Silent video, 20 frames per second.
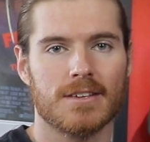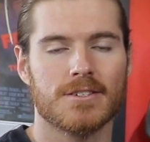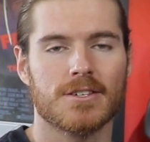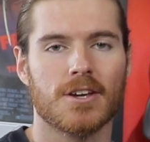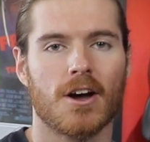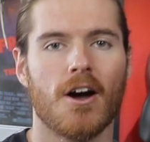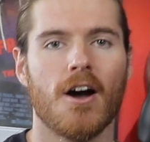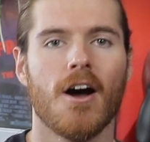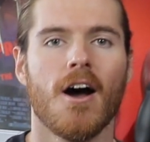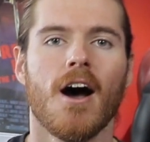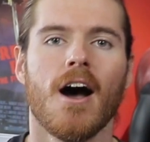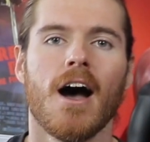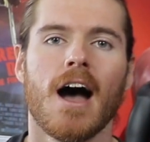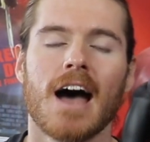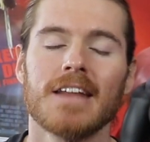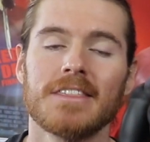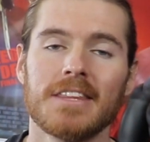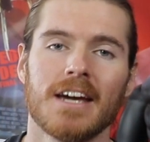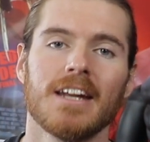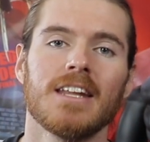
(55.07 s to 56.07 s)
So
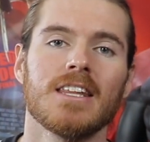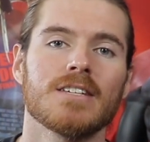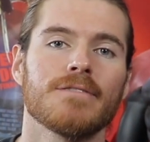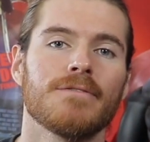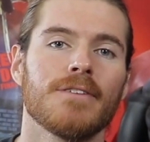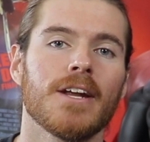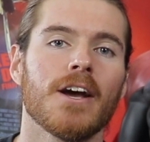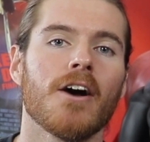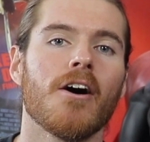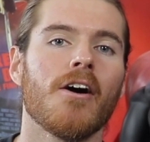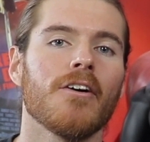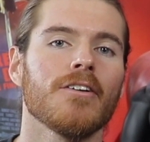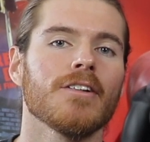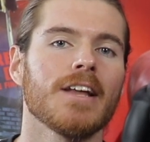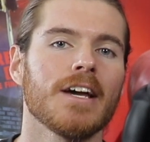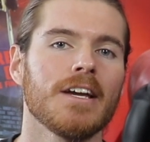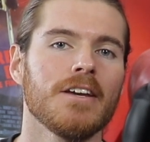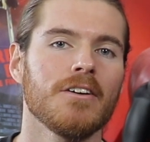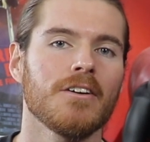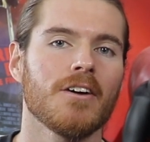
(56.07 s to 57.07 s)
at the end of this video, I'll
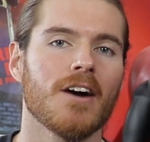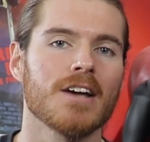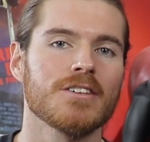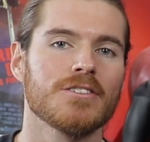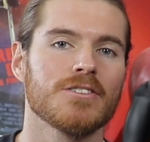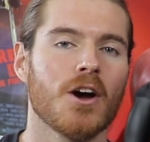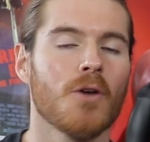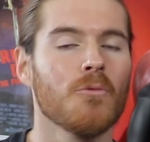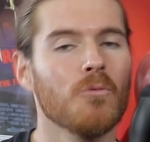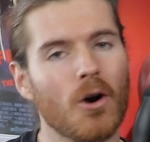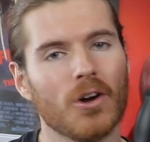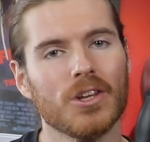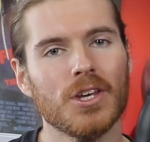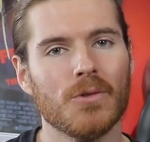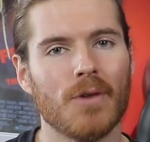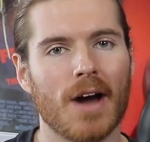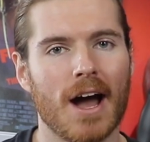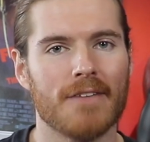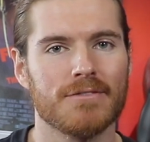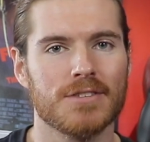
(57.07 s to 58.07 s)
let you guys know what
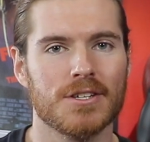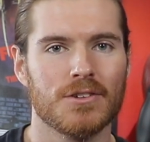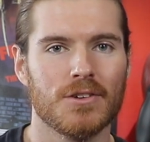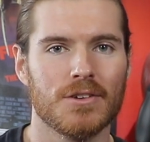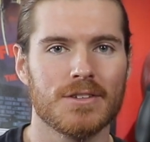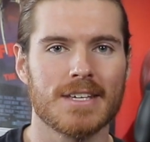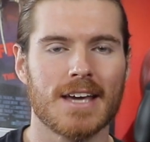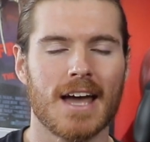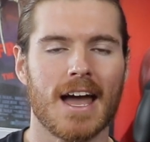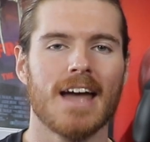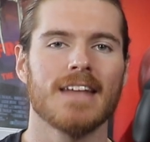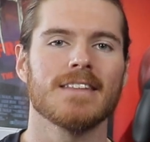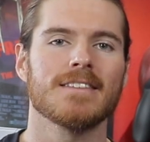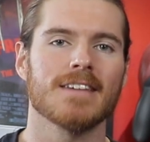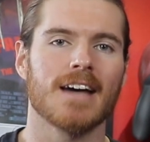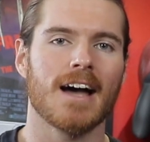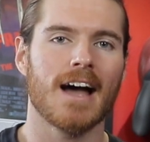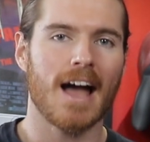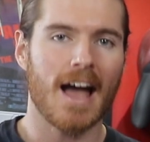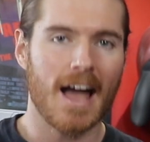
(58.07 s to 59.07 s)
you have to do to
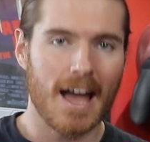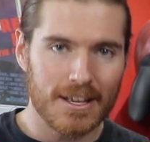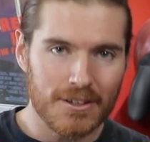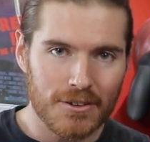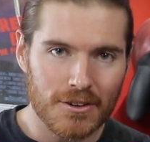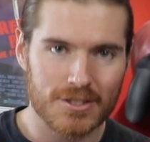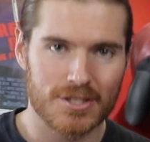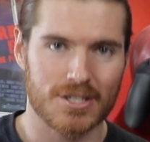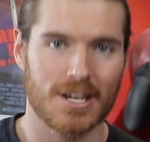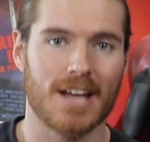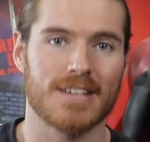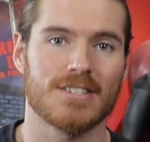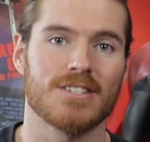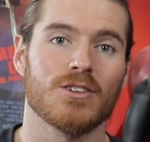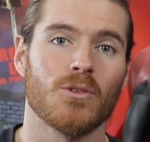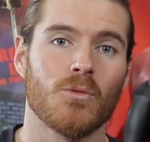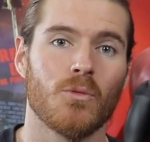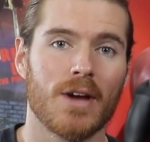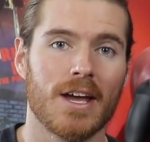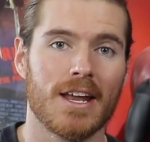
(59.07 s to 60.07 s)
enter and your chance
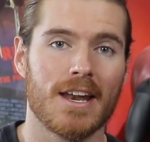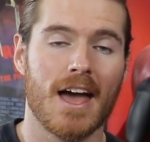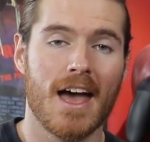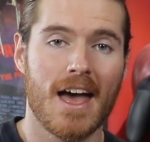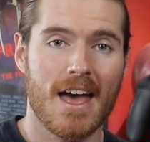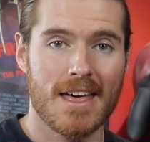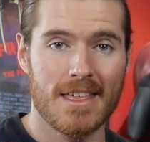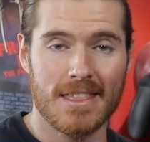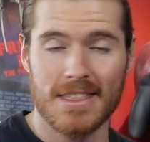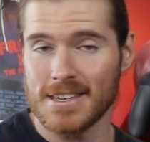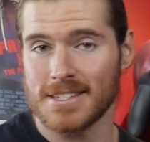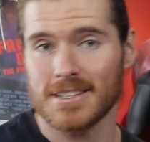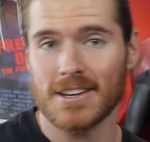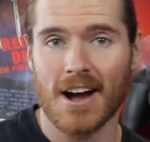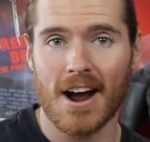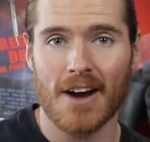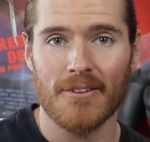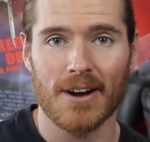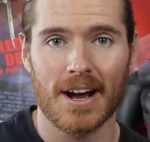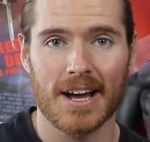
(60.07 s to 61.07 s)
to win this
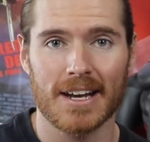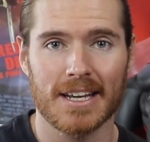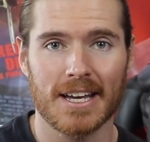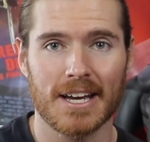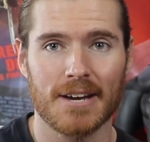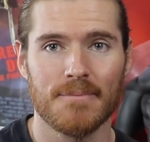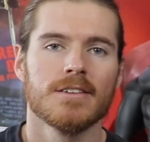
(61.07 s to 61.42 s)
guy right here.